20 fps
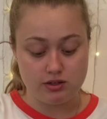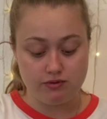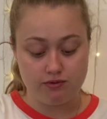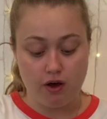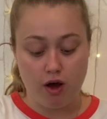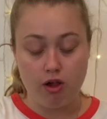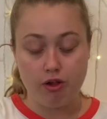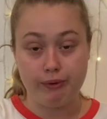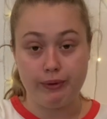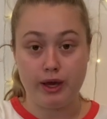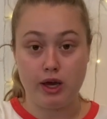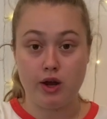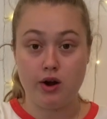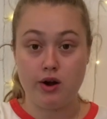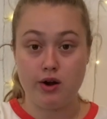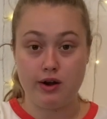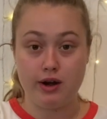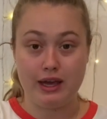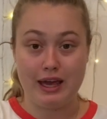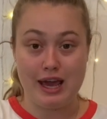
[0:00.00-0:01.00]
following
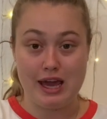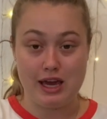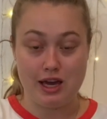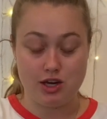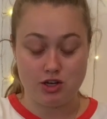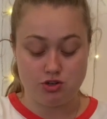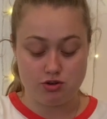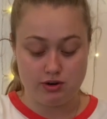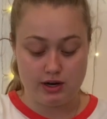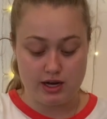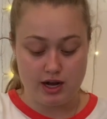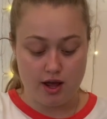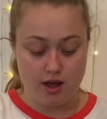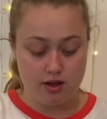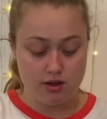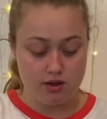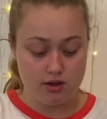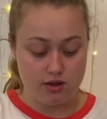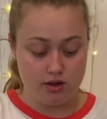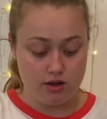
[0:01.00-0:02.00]
Hurricane Katrina.
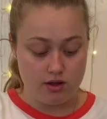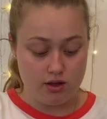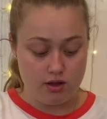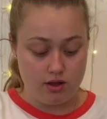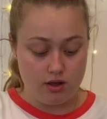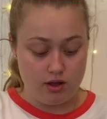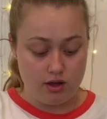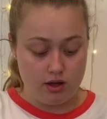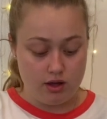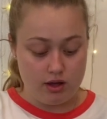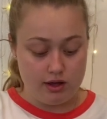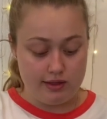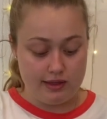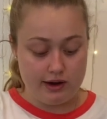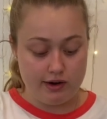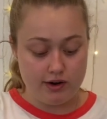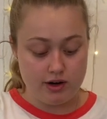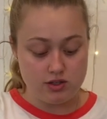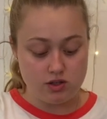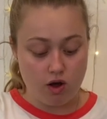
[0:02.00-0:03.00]

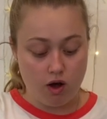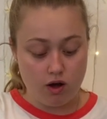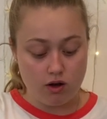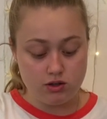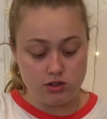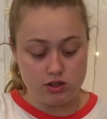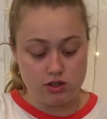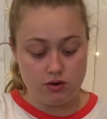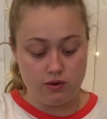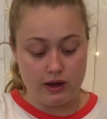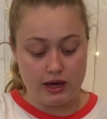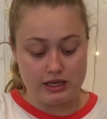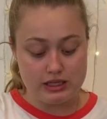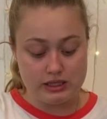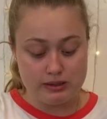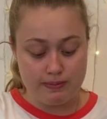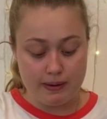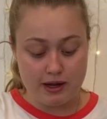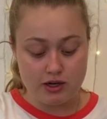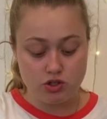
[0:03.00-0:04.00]
There is also a
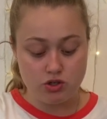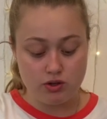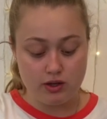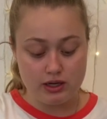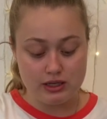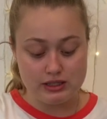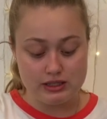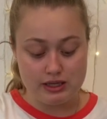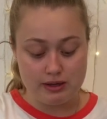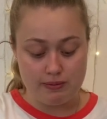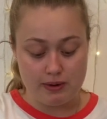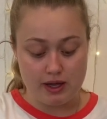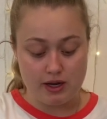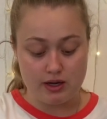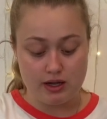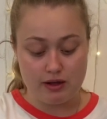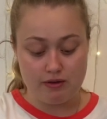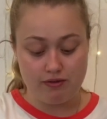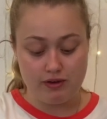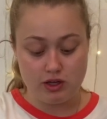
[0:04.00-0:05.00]
special exhibit
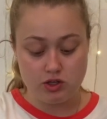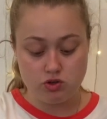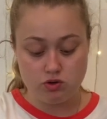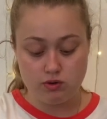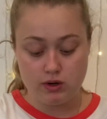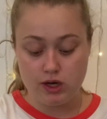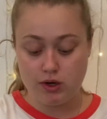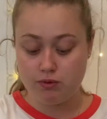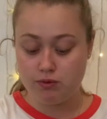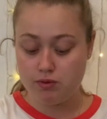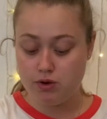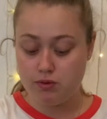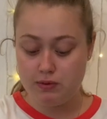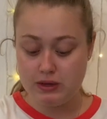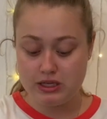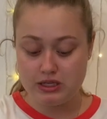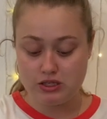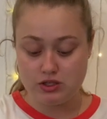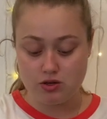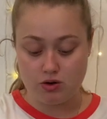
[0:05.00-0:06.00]
featuring
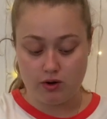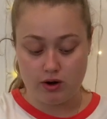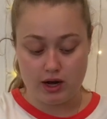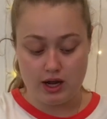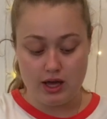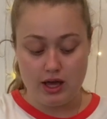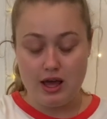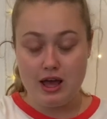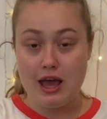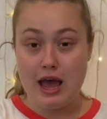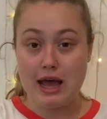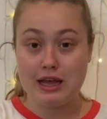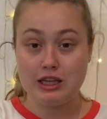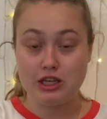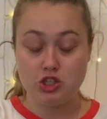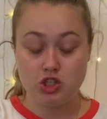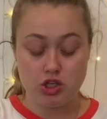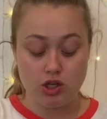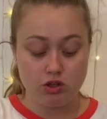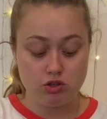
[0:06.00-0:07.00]
Ruby's story at the
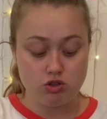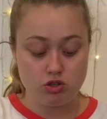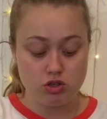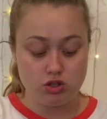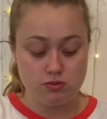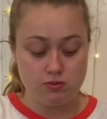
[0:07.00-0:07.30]
Children's